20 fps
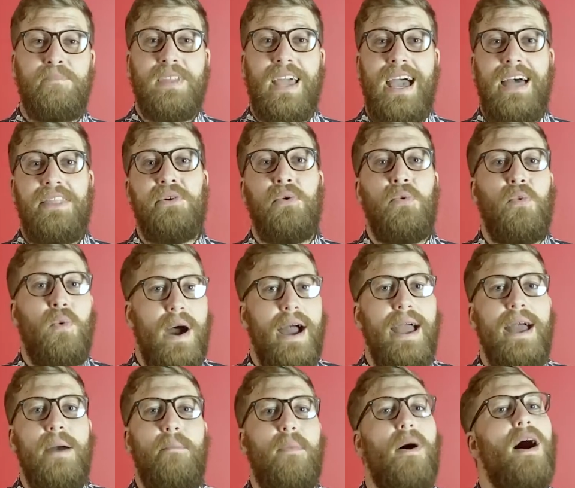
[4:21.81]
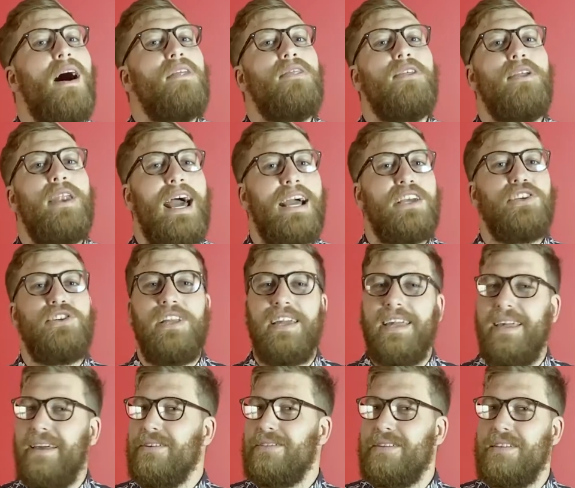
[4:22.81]
And the way a python actually
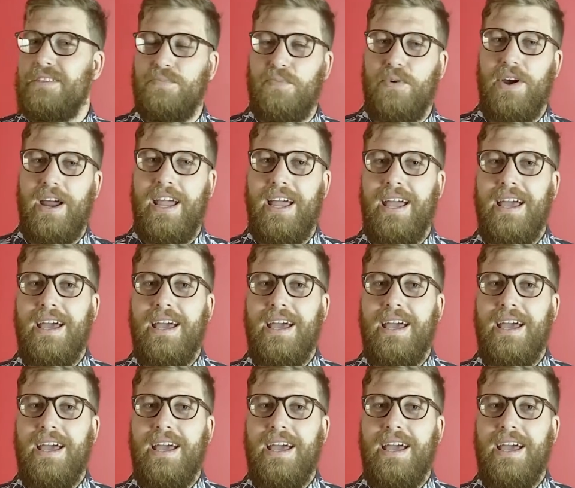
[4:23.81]
kills its prey